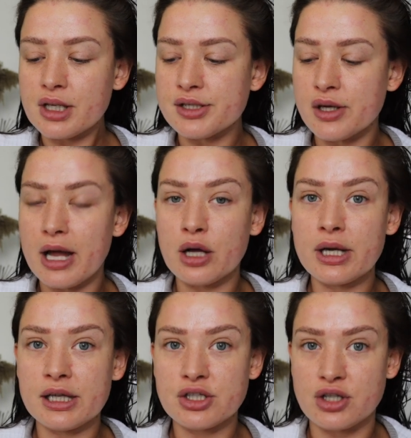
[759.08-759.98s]
So I'll
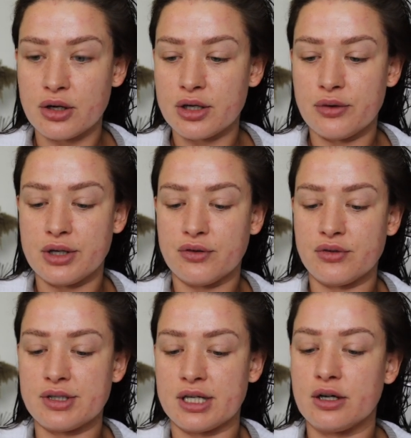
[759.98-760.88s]
quickly show you the
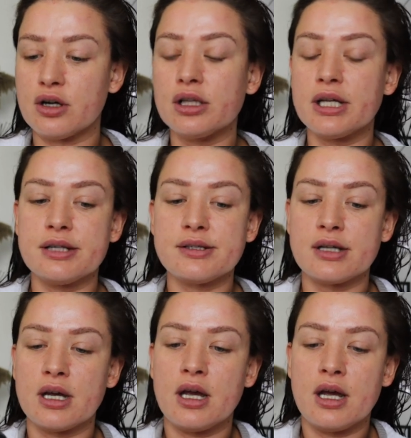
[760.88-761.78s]
difference in colours.
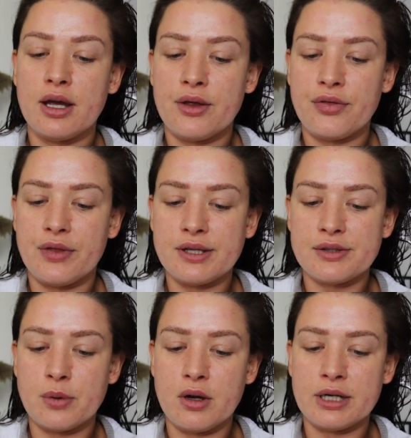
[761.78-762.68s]

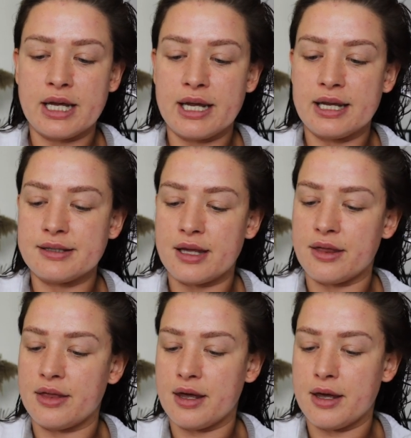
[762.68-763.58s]
This one is
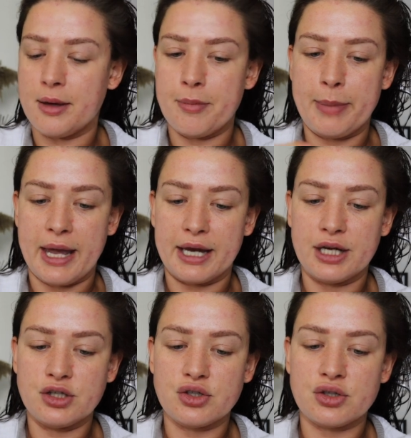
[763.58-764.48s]
the
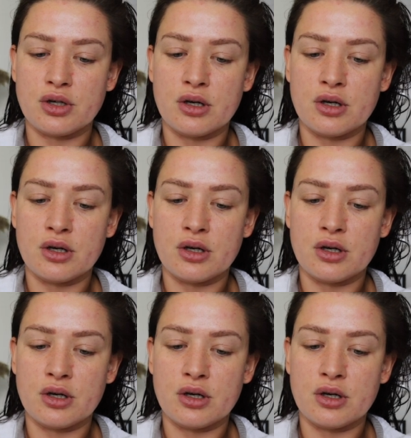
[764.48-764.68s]
beige,